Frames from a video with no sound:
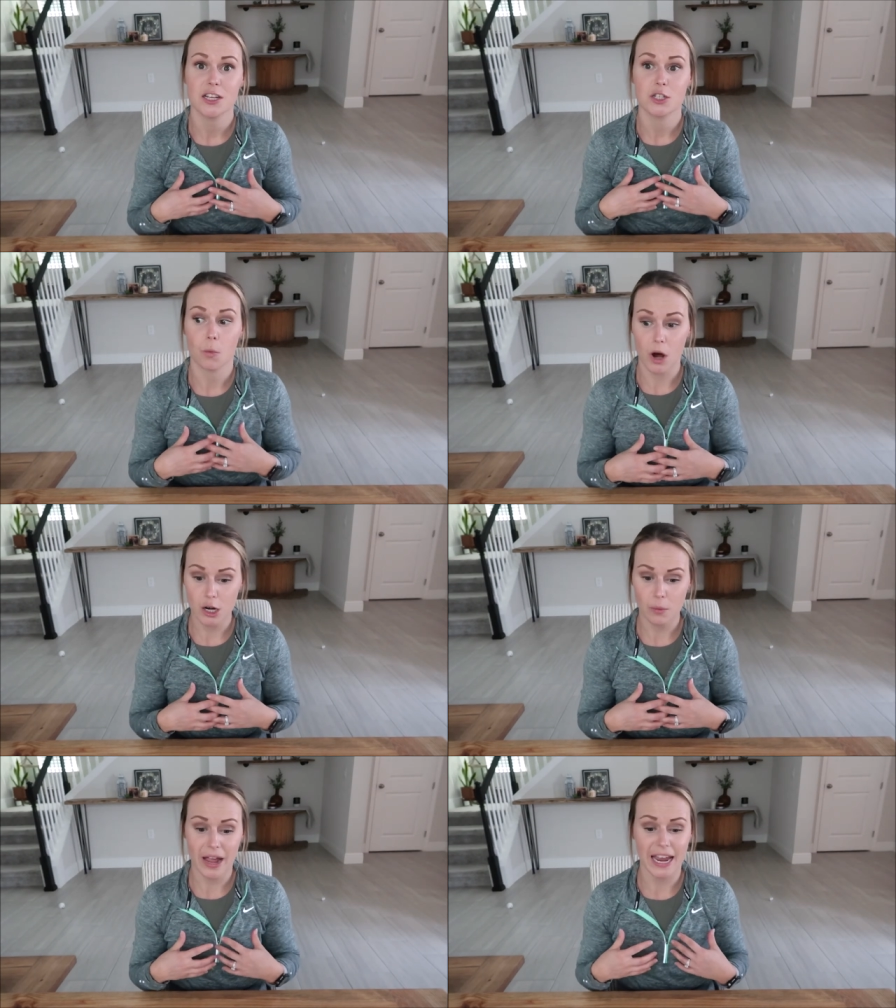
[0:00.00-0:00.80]
to
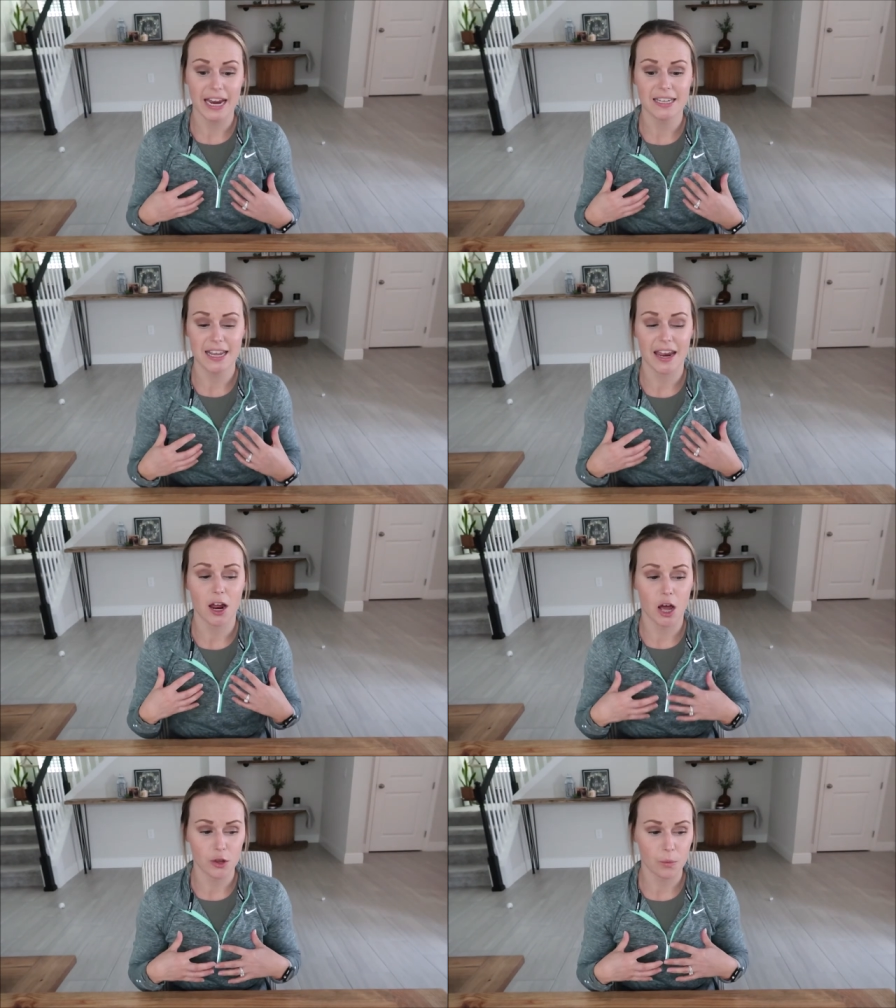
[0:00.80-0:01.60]
water weight
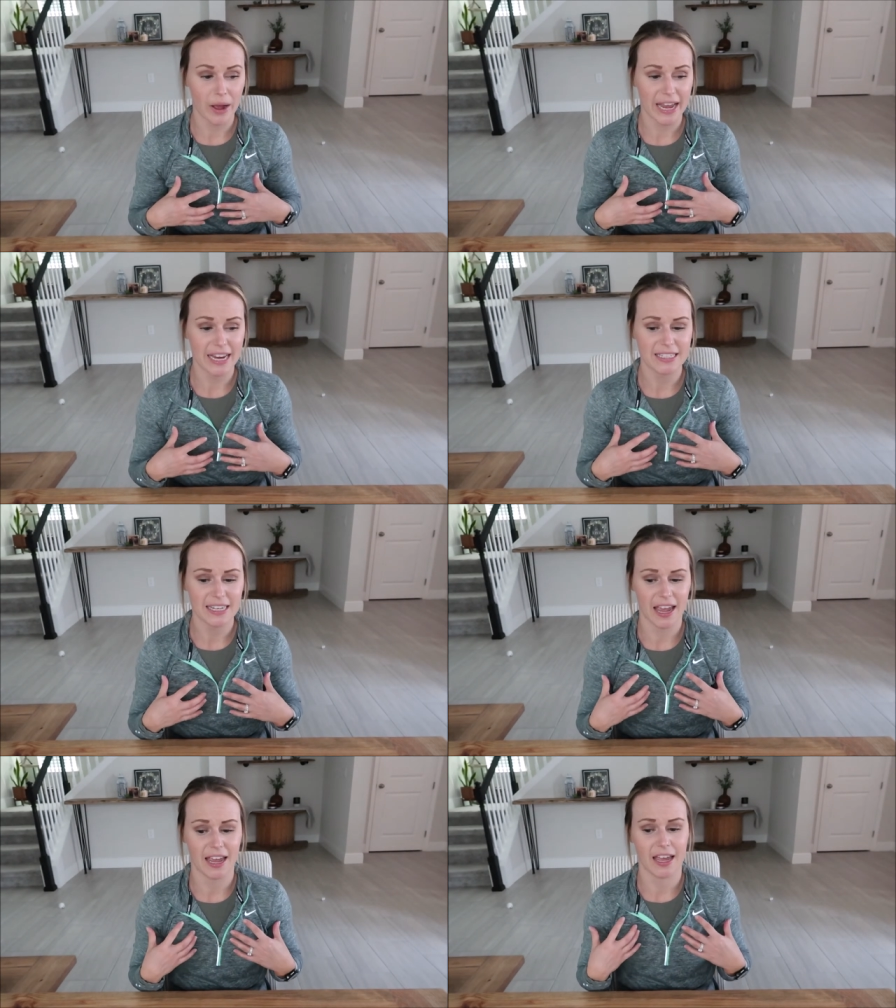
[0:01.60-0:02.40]
and other
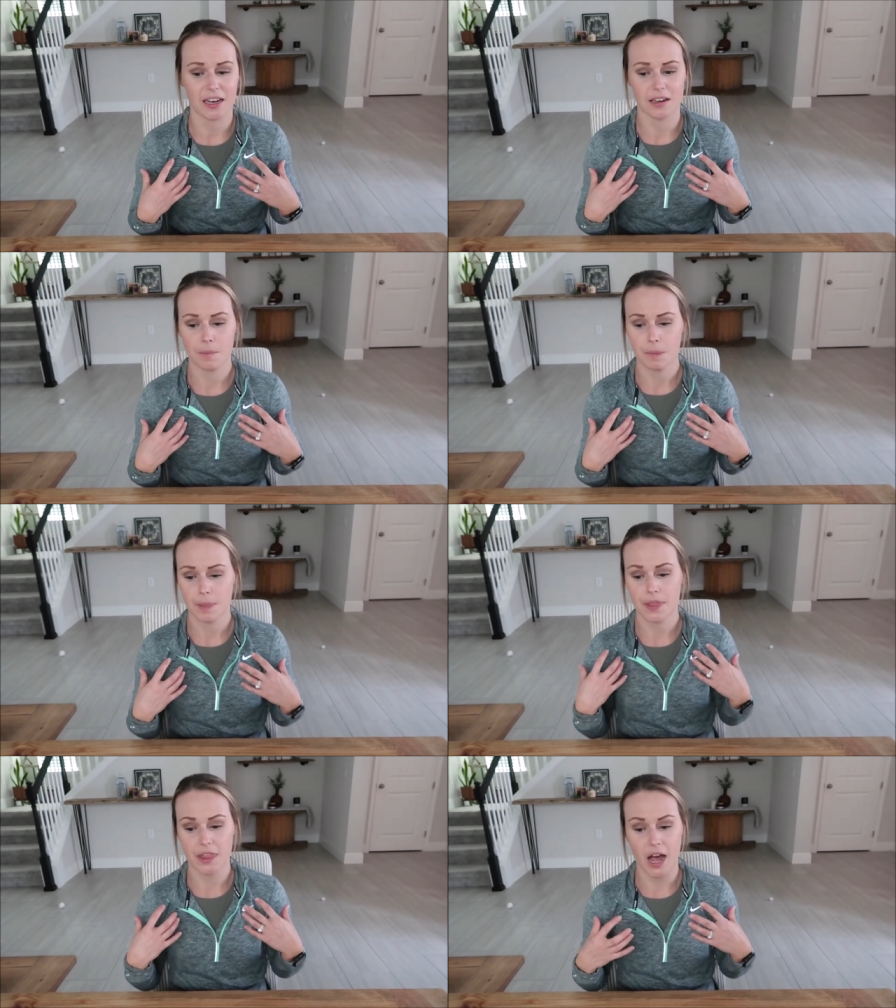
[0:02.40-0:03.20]
weight and
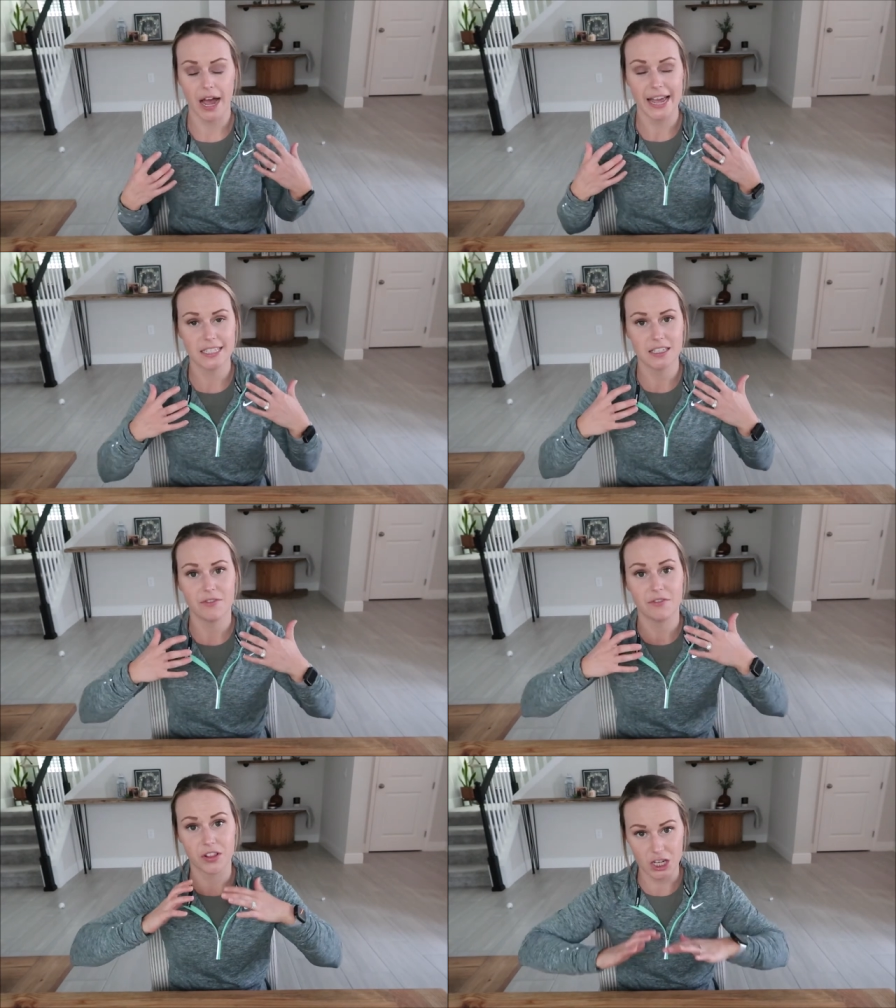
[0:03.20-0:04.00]
not
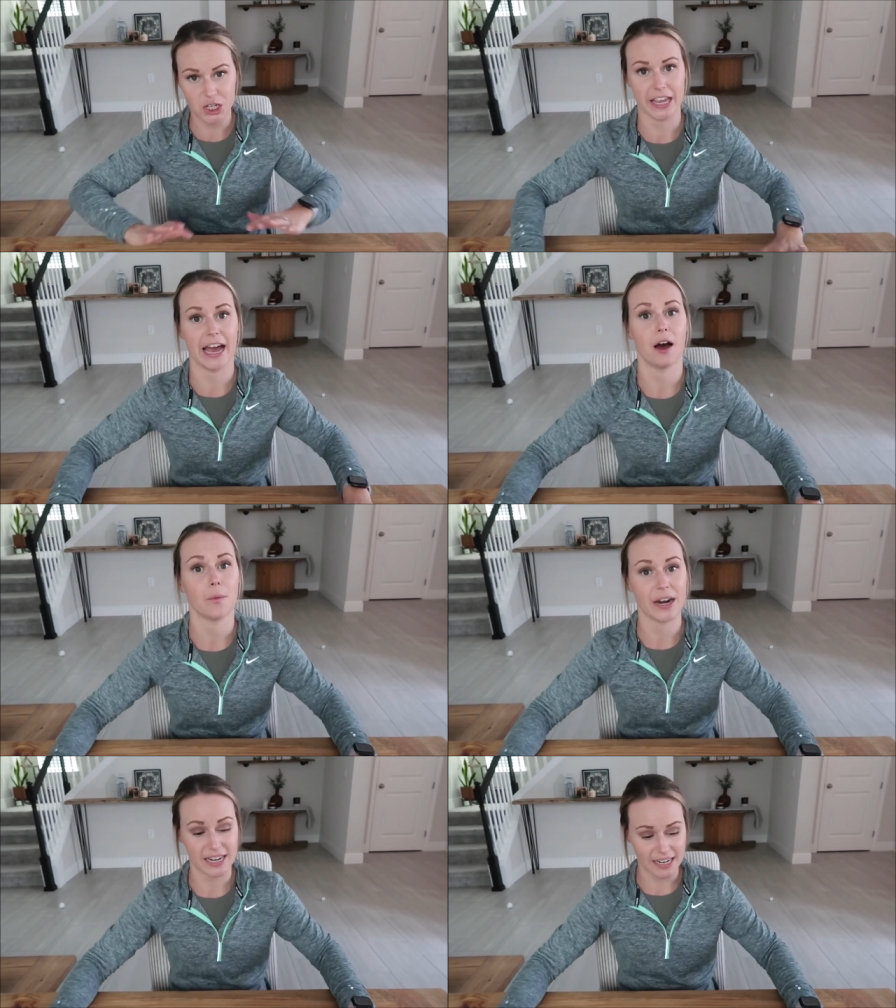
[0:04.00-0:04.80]
flushing
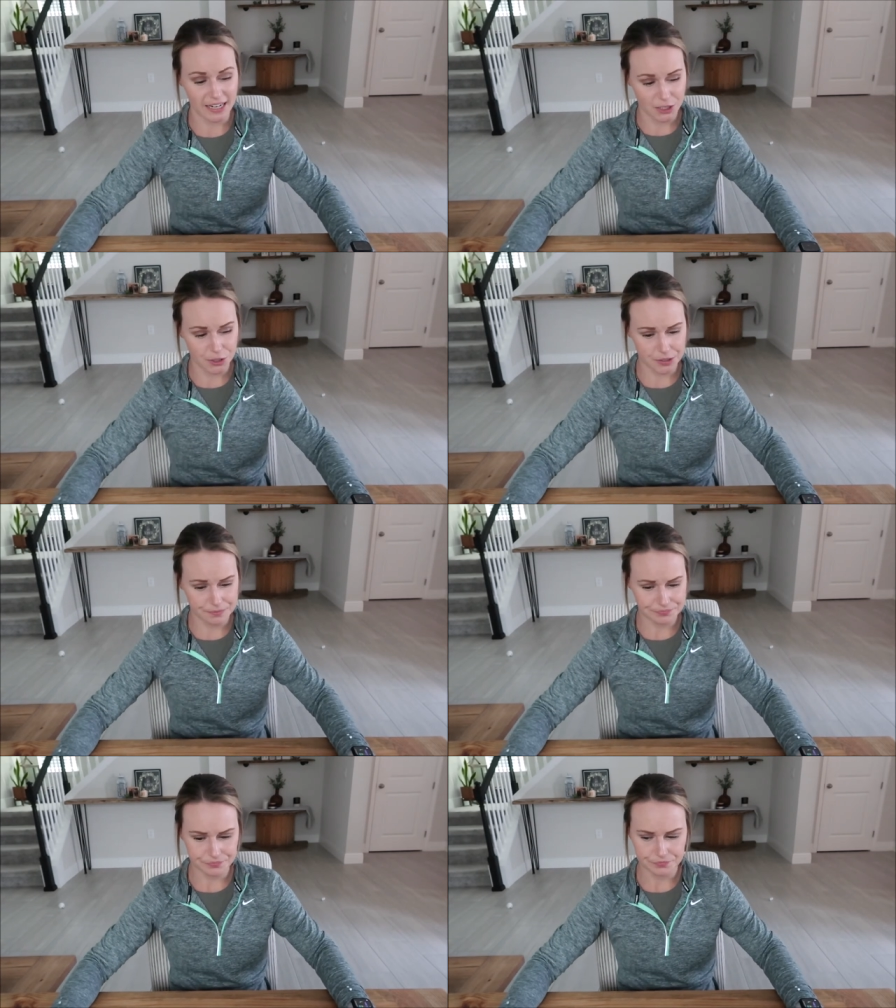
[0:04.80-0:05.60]
out what it needed
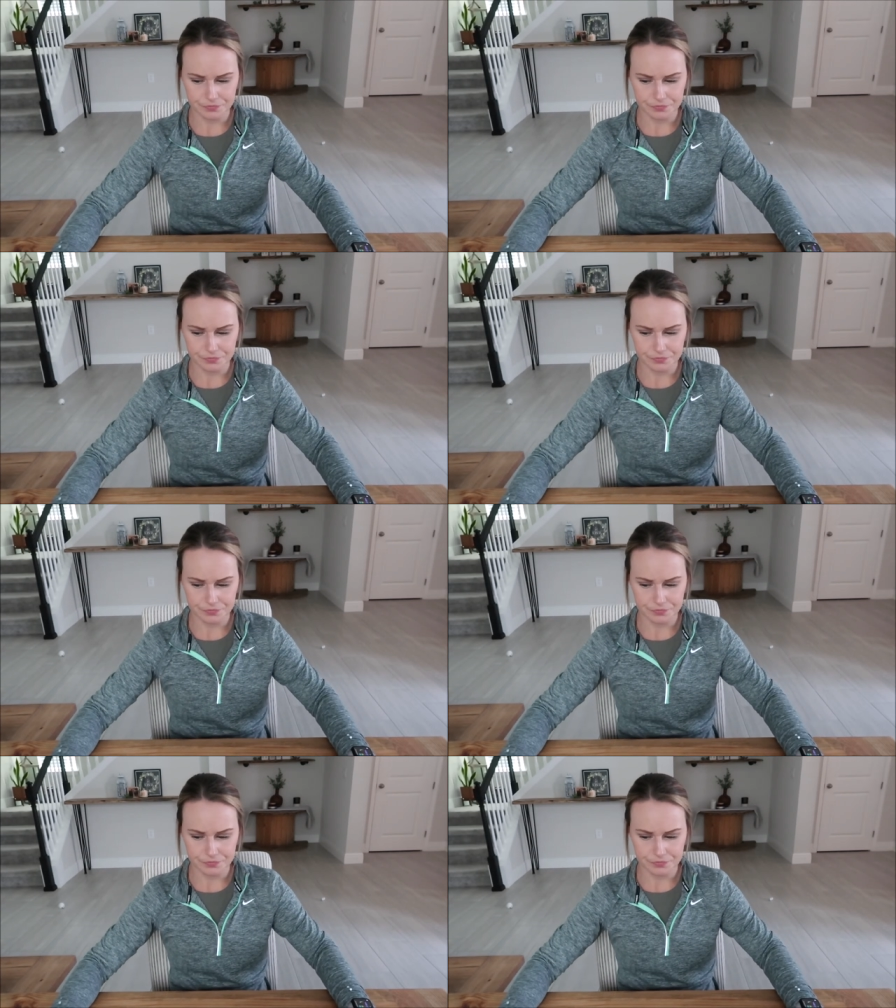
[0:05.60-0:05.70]
to.